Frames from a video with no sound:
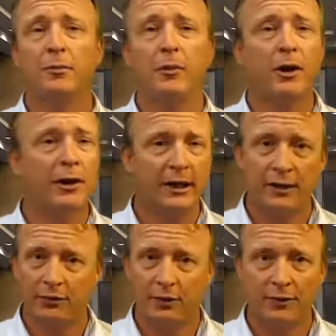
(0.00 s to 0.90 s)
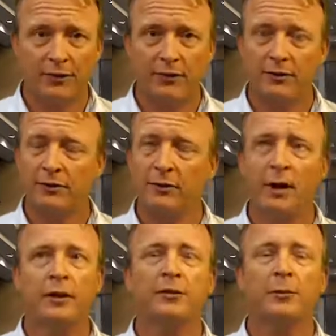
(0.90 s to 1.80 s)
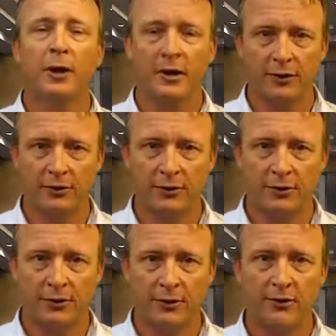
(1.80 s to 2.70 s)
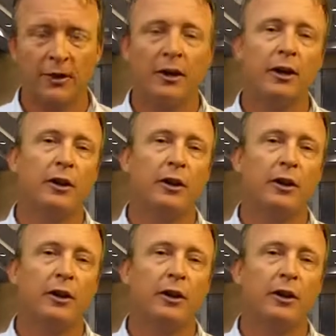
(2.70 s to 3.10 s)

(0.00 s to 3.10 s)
marketing services, tons of marketing services,